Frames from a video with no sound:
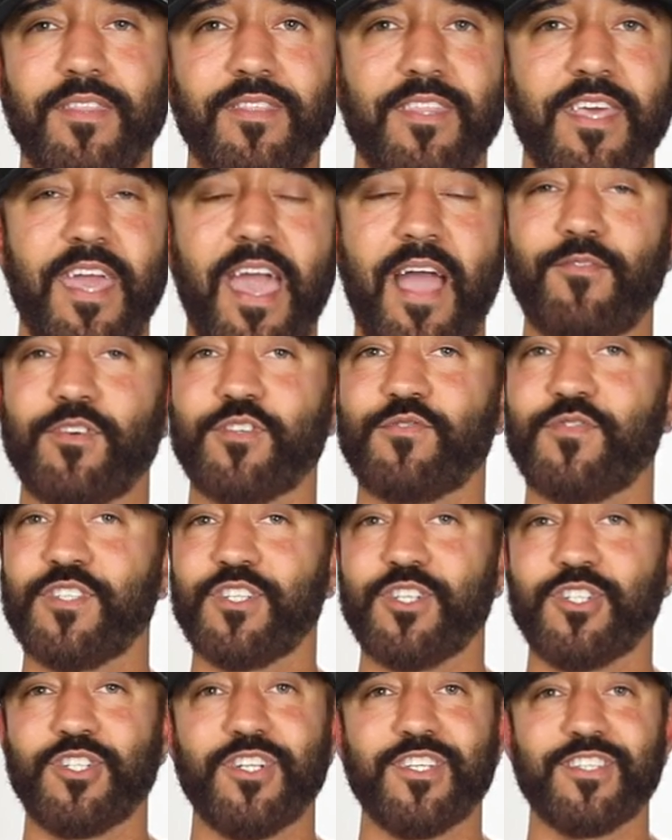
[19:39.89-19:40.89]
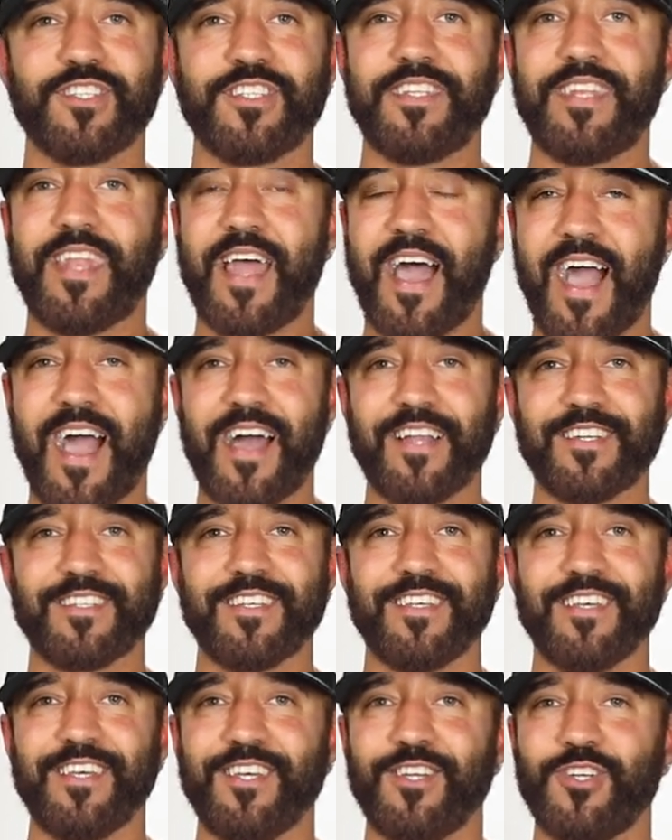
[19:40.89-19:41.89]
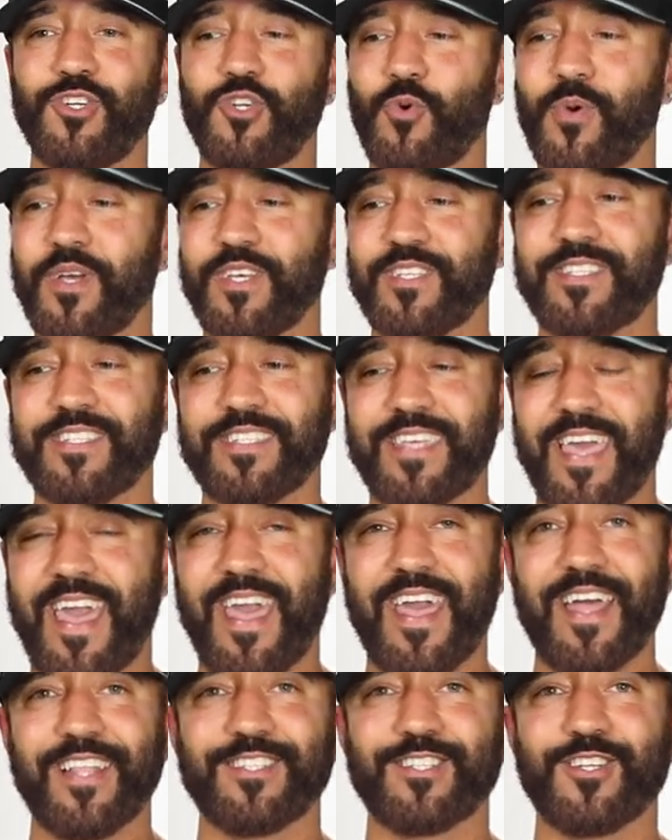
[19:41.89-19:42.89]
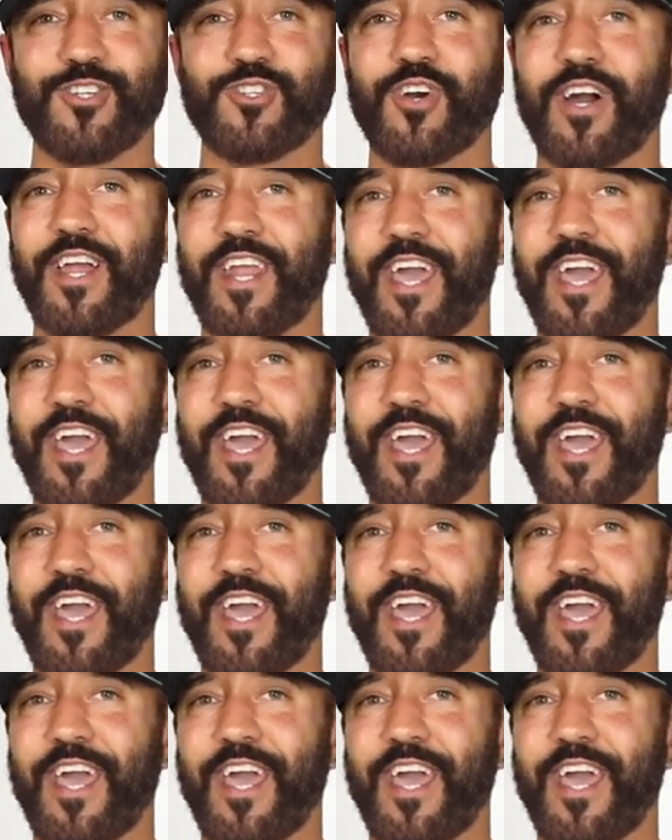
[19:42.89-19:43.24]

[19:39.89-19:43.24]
the average physician is not doing scans to try